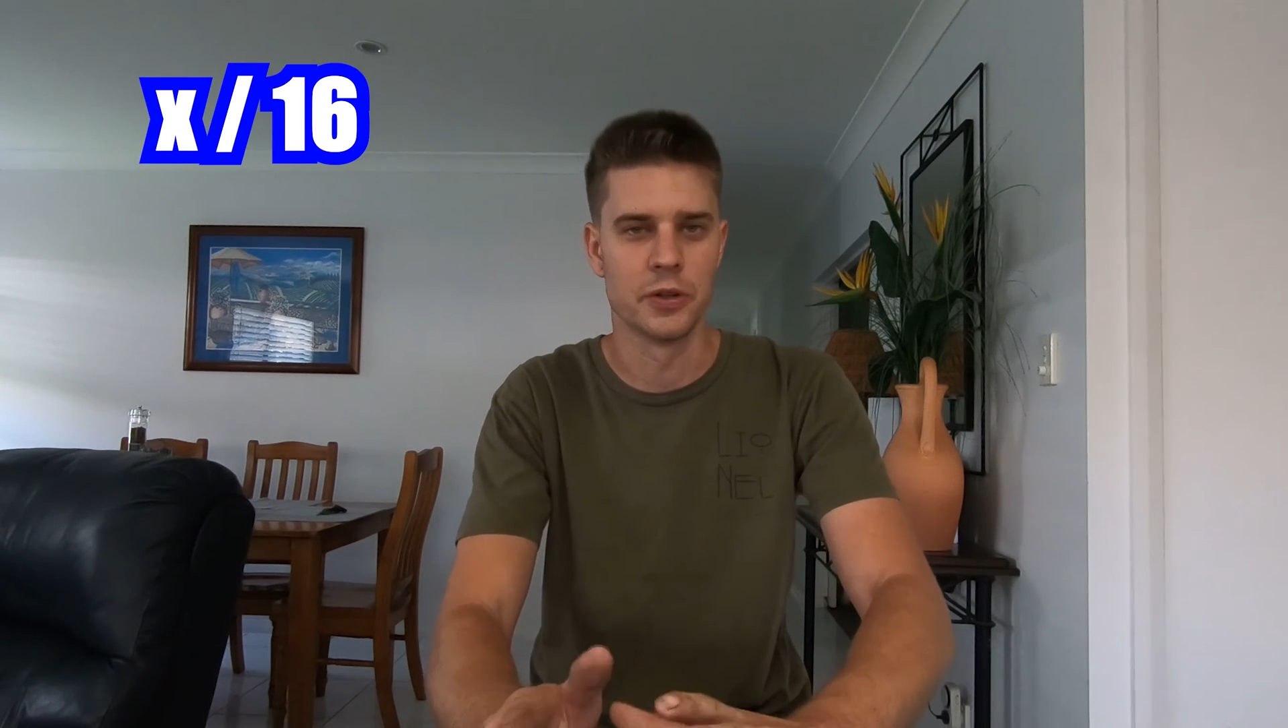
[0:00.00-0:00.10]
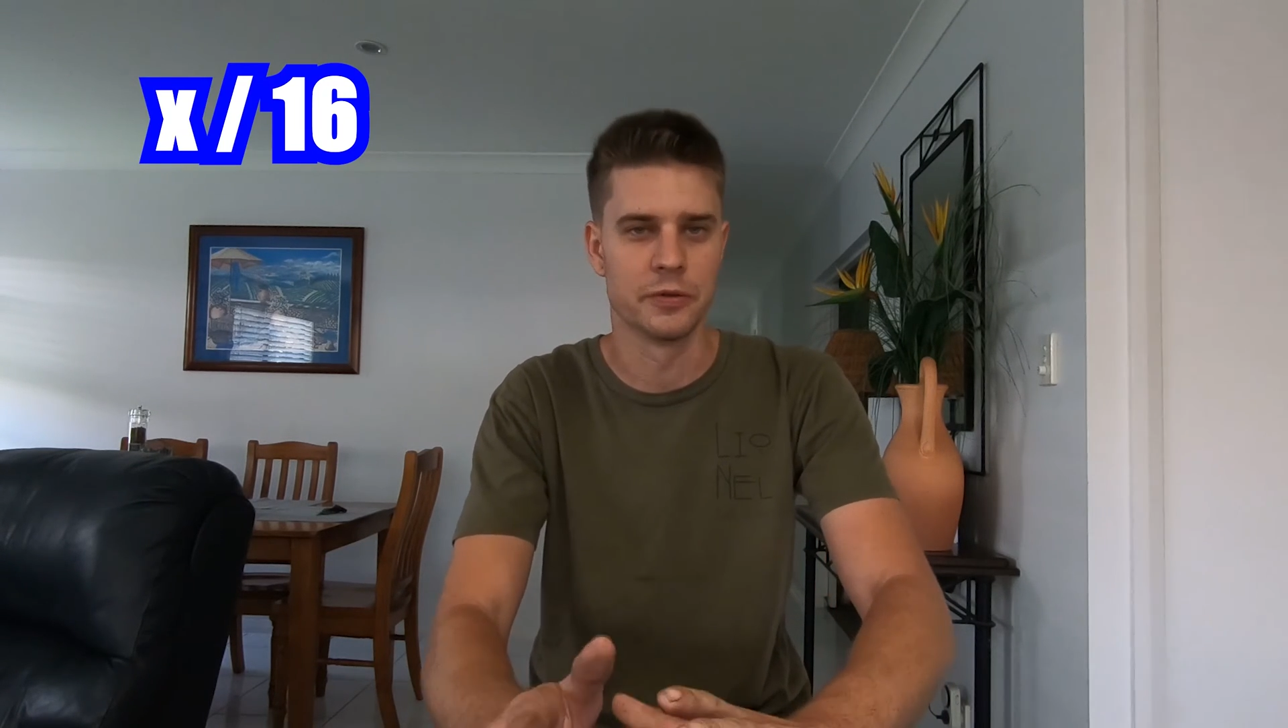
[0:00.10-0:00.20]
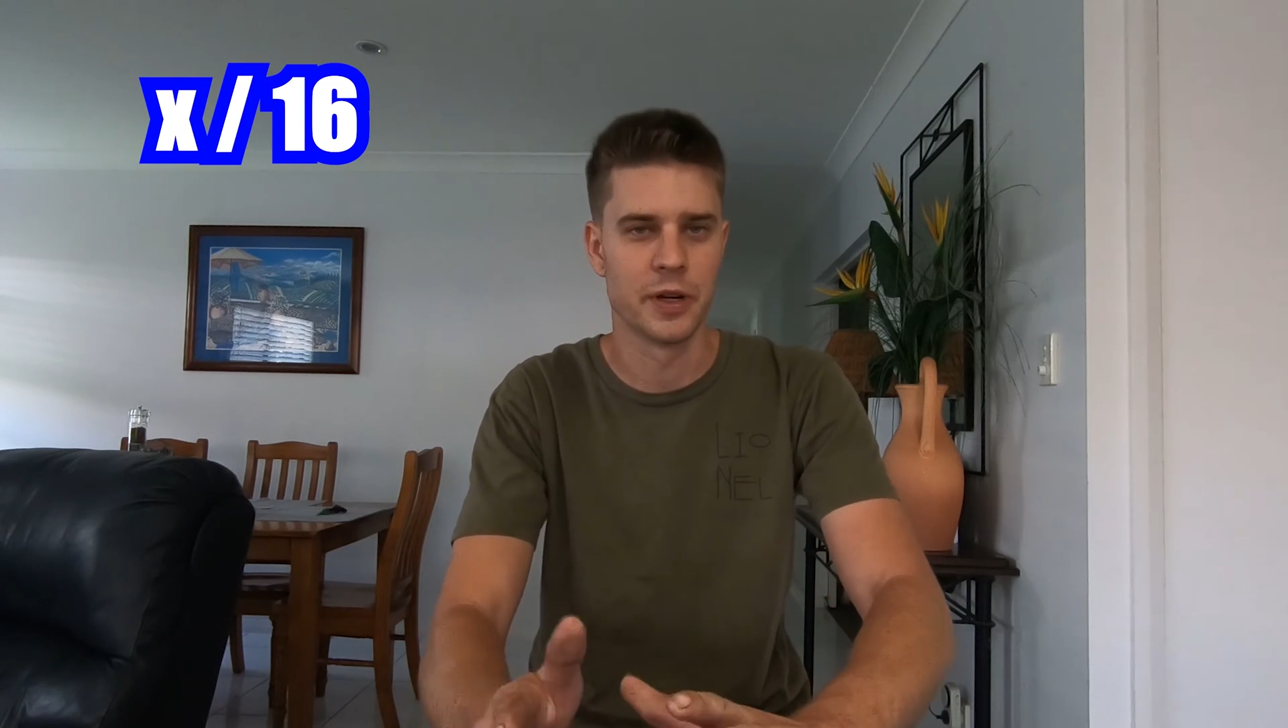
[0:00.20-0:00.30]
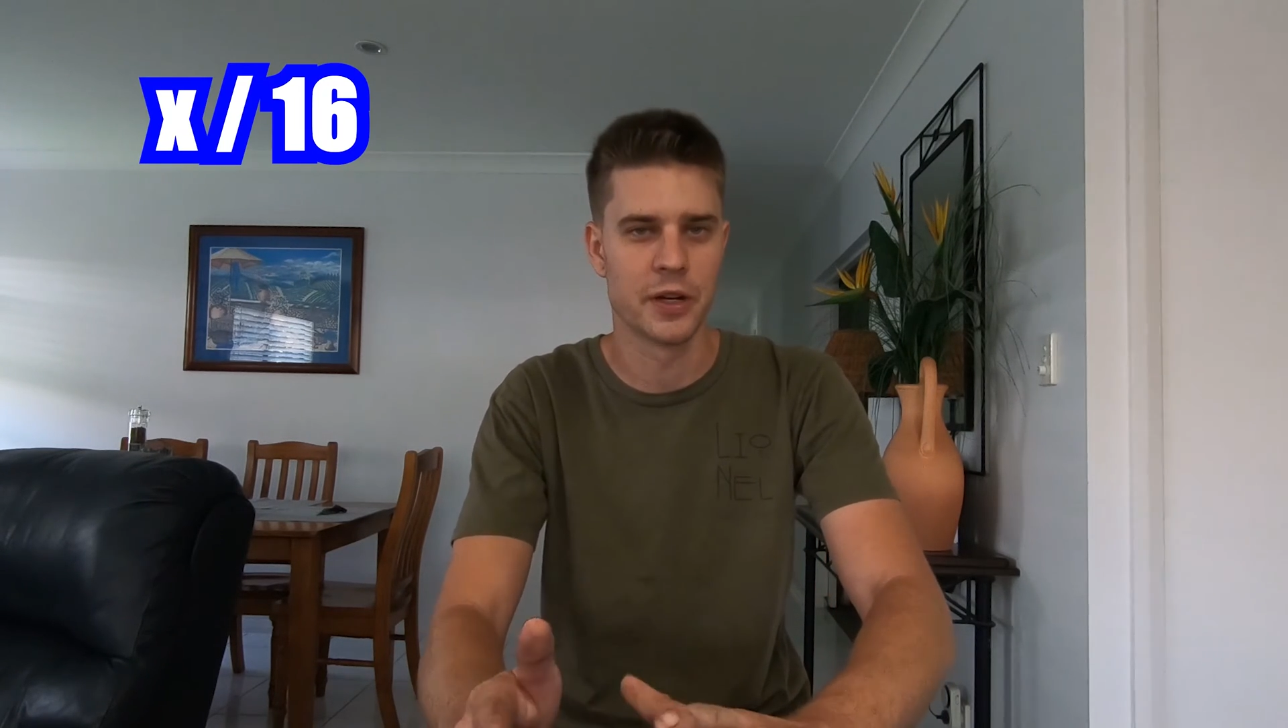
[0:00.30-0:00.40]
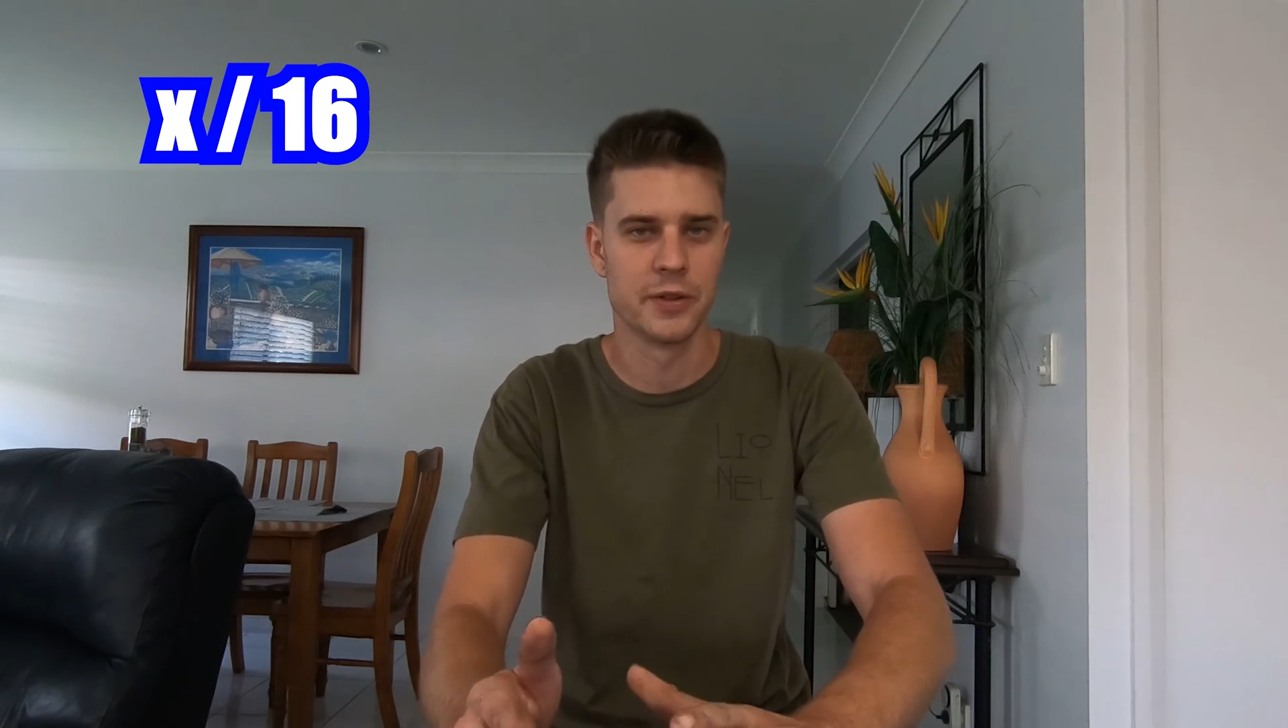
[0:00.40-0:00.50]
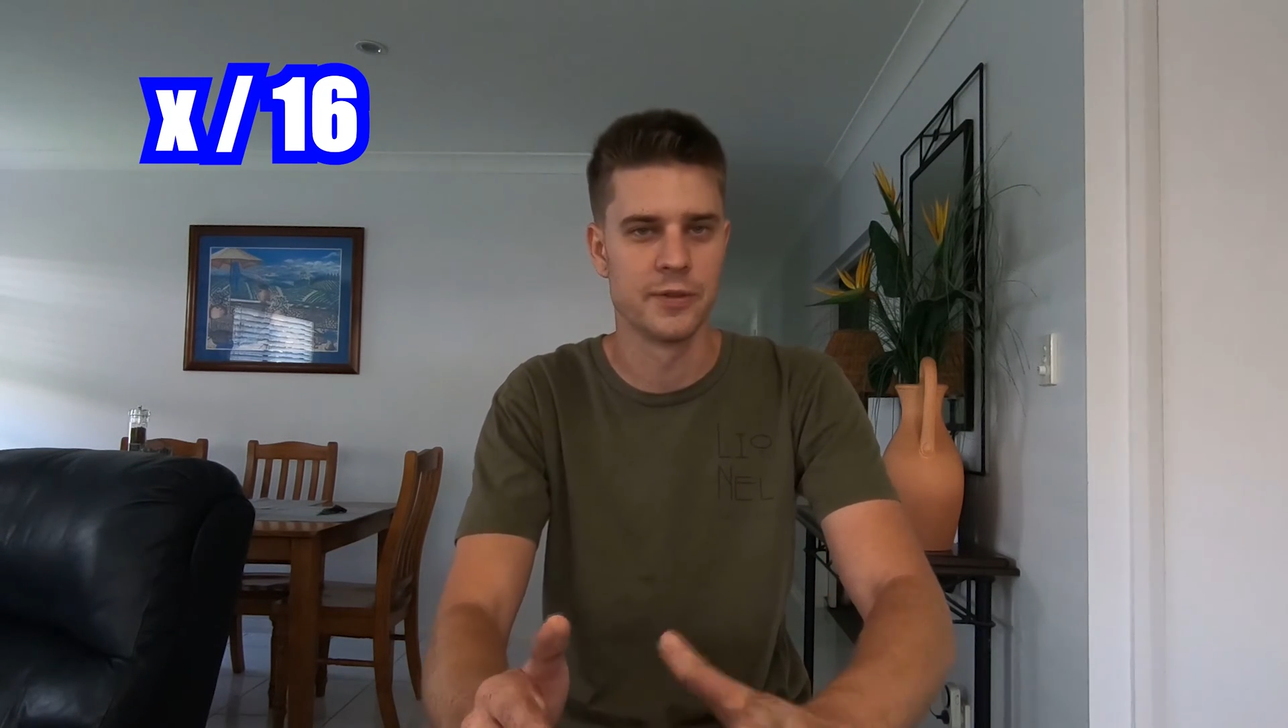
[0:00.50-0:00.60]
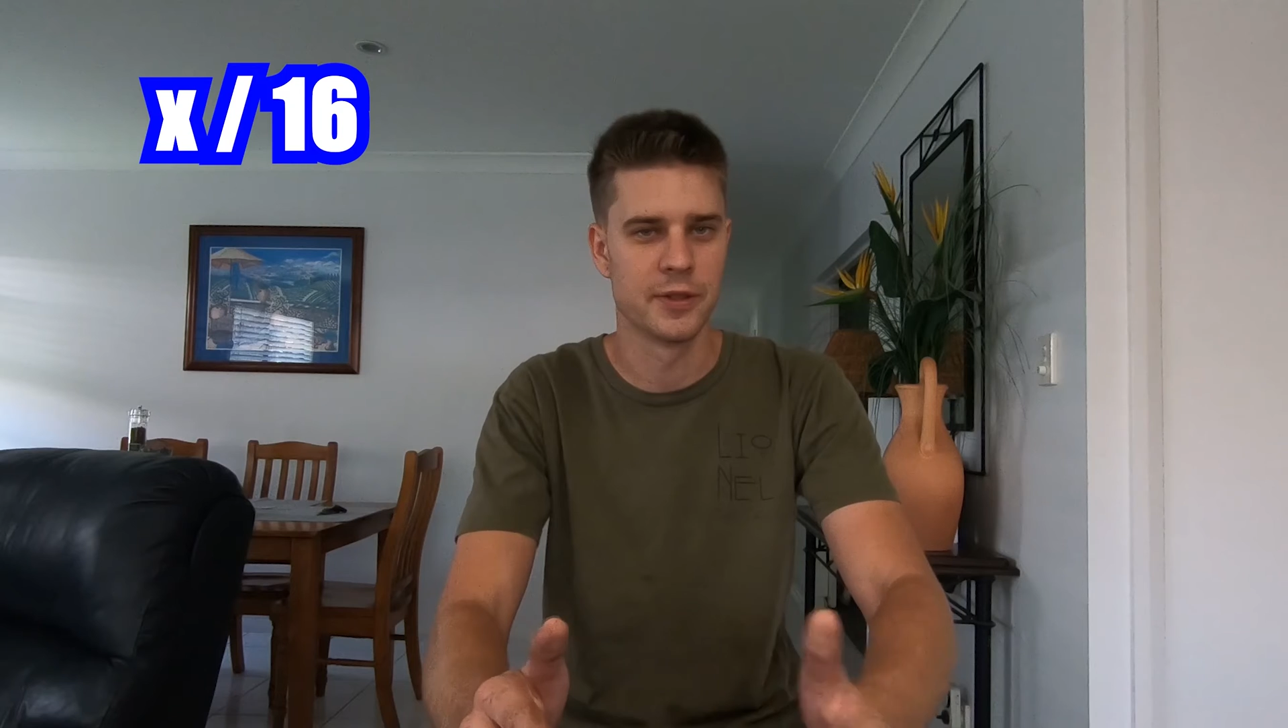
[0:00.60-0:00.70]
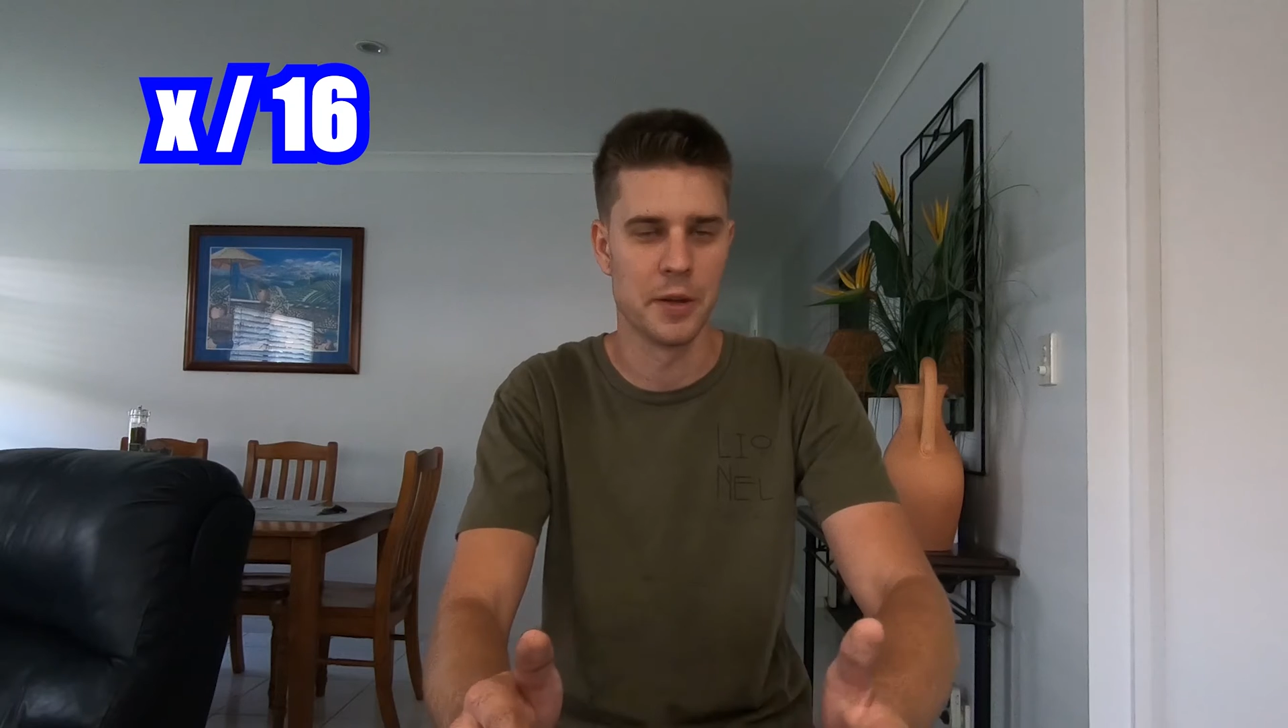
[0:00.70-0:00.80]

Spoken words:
of fractions.